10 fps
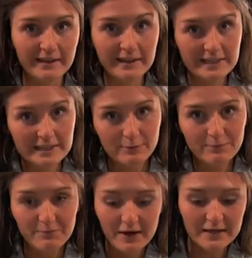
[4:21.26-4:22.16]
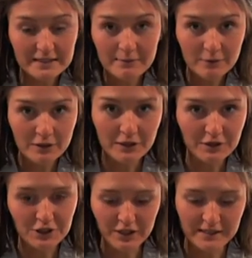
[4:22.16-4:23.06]
this may seem a little
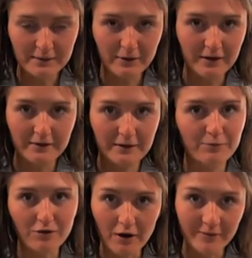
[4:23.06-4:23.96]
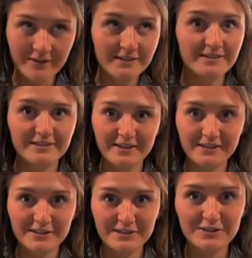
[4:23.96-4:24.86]
cheesy, but I promise
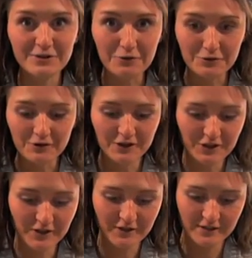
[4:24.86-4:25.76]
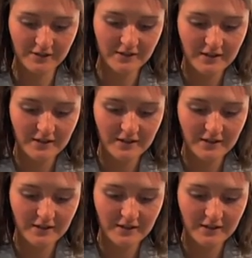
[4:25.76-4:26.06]
it's so delicious.